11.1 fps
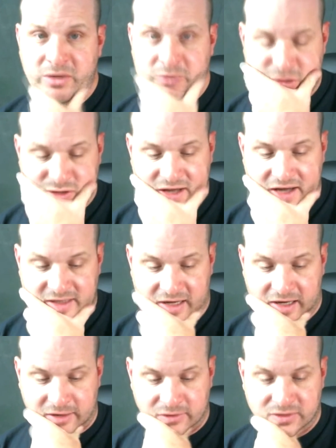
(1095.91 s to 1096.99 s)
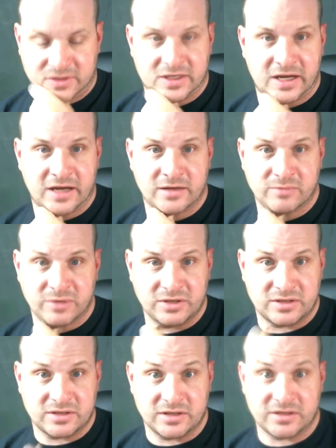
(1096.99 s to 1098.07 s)
When those guys die, though, it's sad,
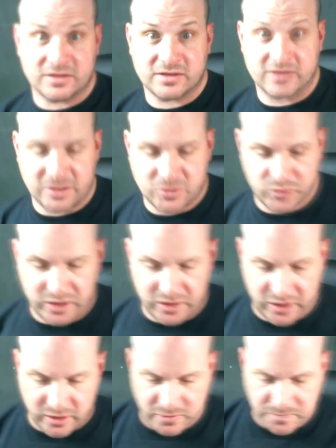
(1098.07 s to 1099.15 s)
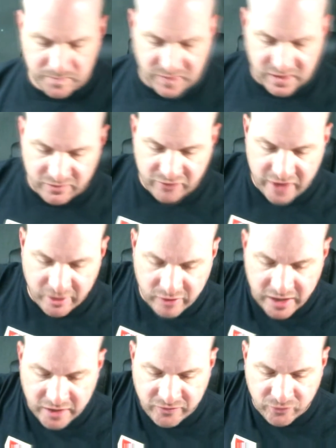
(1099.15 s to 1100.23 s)
but that's where to go. Frag
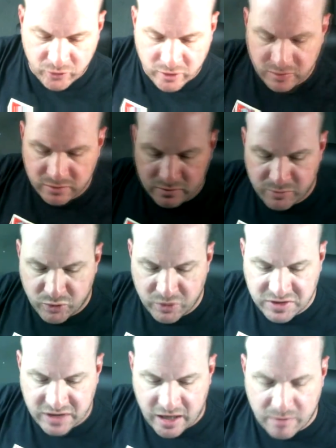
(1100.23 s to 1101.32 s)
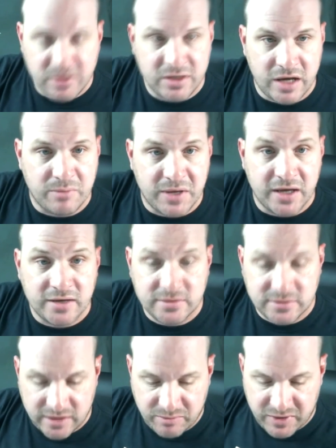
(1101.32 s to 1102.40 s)
Grenade, 4 points common, not bad,
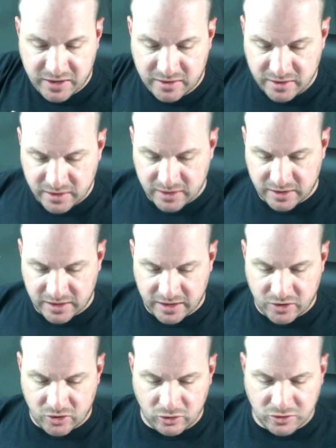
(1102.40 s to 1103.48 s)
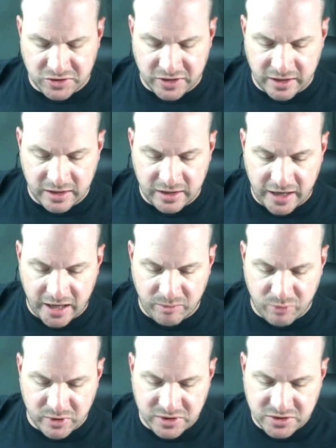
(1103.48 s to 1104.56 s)
not bad. Okay, Holosight, 8
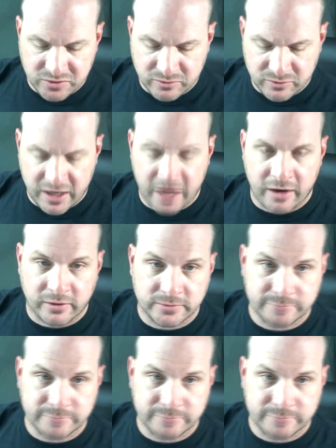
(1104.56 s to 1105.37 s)
points rare.